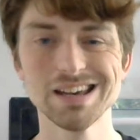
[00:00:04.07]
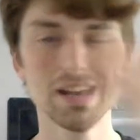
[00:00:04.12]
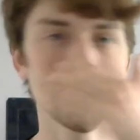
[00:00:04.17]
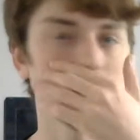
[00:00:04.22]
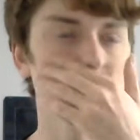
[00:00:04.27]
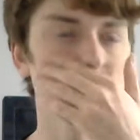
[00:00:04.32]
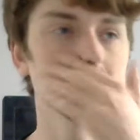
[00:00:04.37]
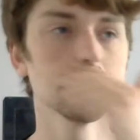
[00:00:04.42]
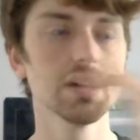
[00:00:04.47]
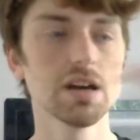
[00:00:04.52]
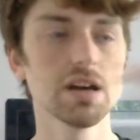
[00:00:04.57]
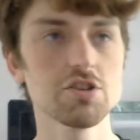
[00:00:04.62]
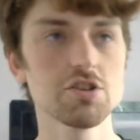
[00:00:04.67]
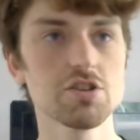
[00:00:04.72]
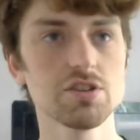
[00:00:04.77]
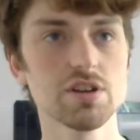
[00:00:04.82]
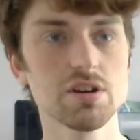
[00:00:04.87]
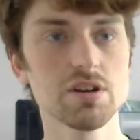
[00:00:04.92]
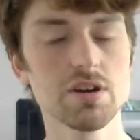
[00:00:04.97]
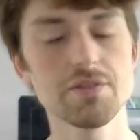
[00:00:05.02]
As
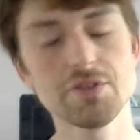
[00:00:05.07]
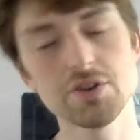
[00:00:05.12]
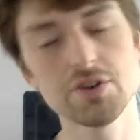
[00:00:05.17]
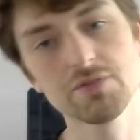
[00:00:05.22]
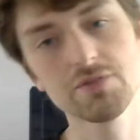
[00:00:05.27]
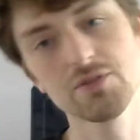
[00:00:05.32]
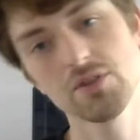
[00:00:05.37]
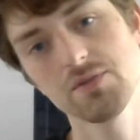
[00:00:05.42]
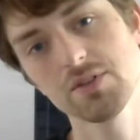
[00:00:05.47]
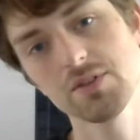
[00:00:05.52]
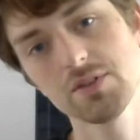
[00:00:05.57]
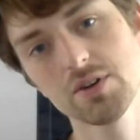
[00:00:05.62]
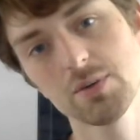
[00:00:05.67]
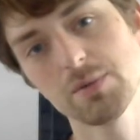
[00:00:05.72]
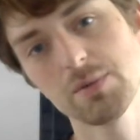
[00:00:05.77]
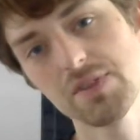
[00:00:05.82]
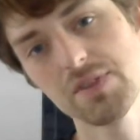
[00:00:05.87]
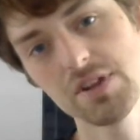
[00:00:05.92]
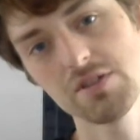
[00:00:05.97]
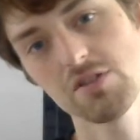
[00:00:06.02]
you know, I've done a
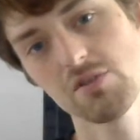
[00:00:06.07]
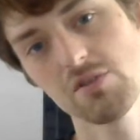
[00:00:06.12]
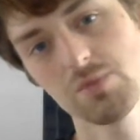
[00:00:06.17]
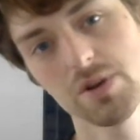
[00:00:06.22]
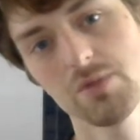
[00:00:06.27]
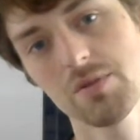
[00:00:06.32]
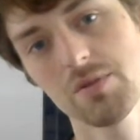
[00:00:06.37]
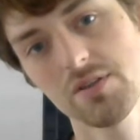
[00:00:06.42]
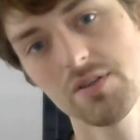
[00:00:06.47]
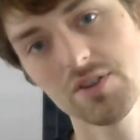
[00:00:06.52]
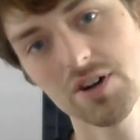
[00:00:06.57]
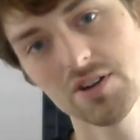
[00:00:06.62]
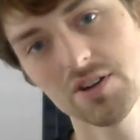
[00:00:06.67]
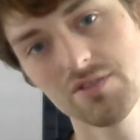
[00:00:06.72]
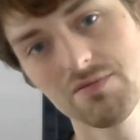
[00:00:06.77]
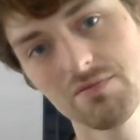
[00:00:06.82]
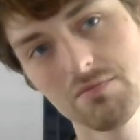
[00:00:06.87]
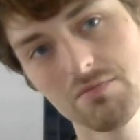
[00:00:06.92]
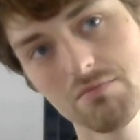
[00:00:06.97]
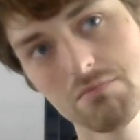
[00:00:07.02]
couple of videos this week where I've kind of